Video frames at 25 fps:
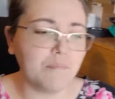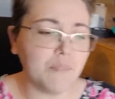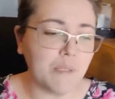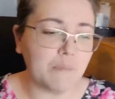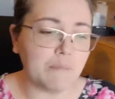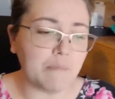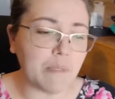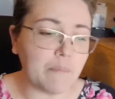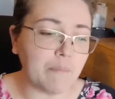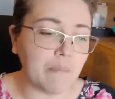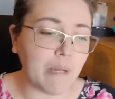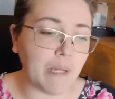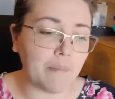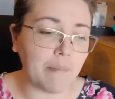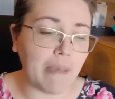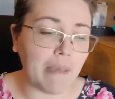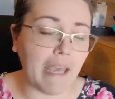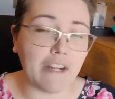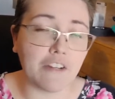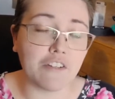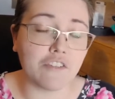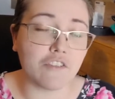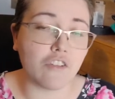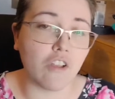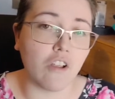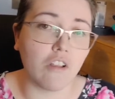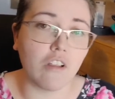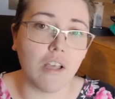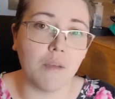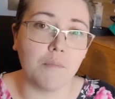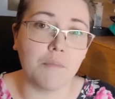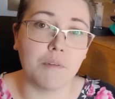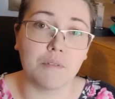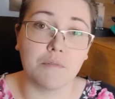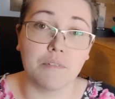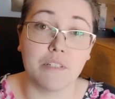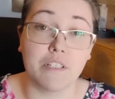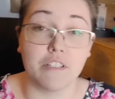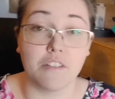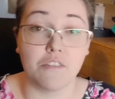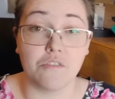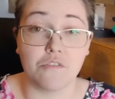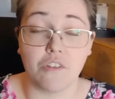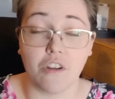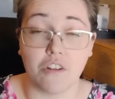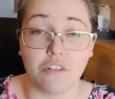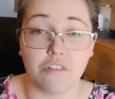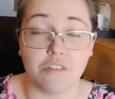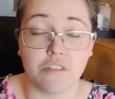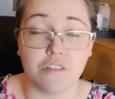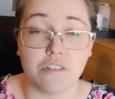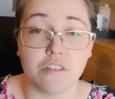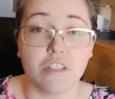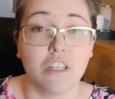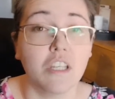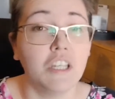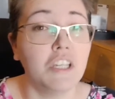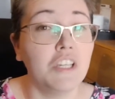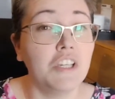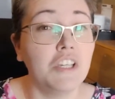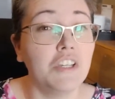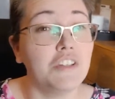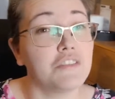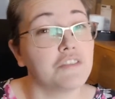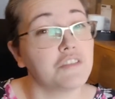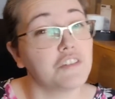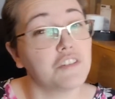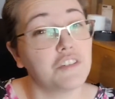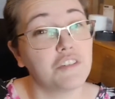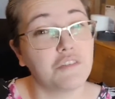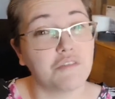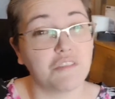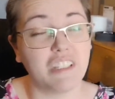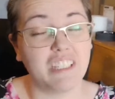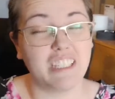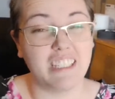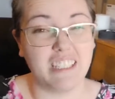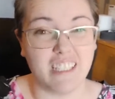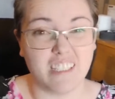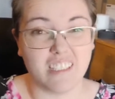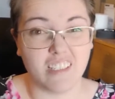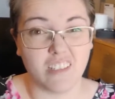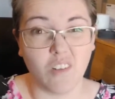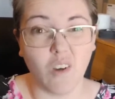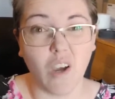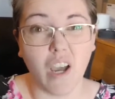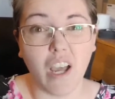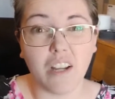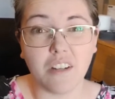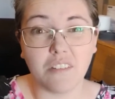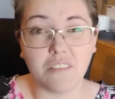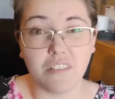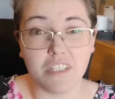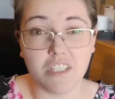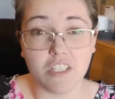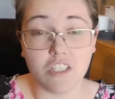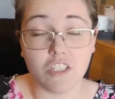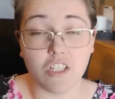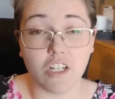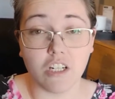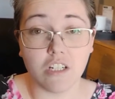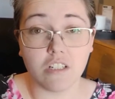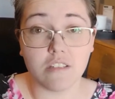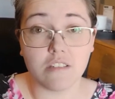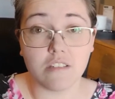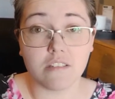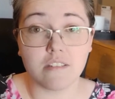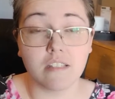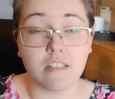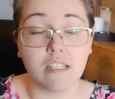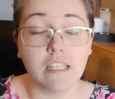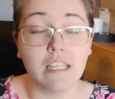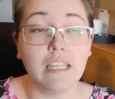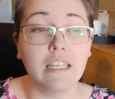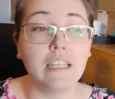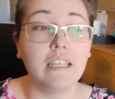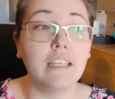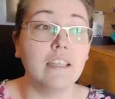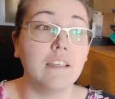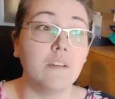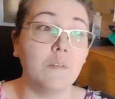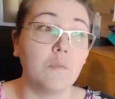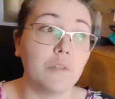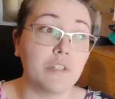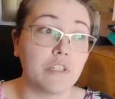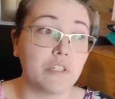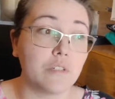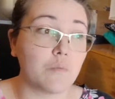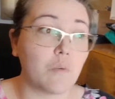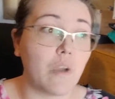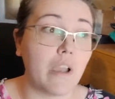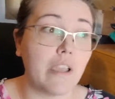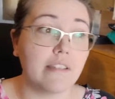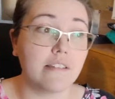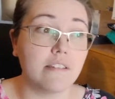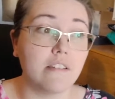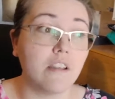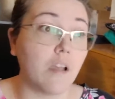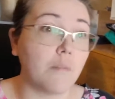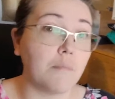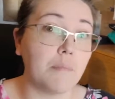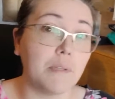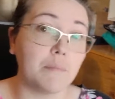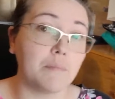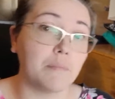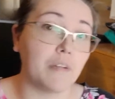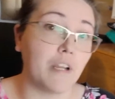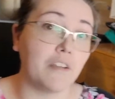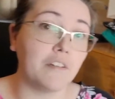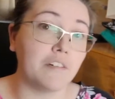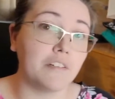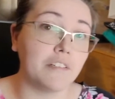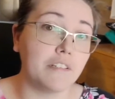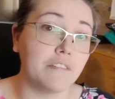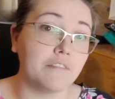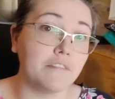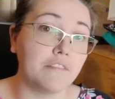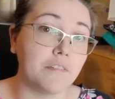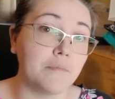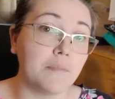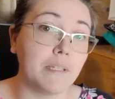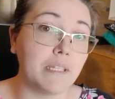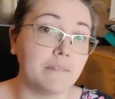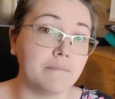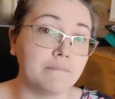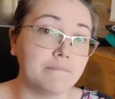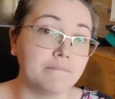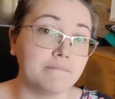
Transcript: But my patterns all come with written instructions, so you don't really need to know how to read the charts, which is why it's not been a priority for me.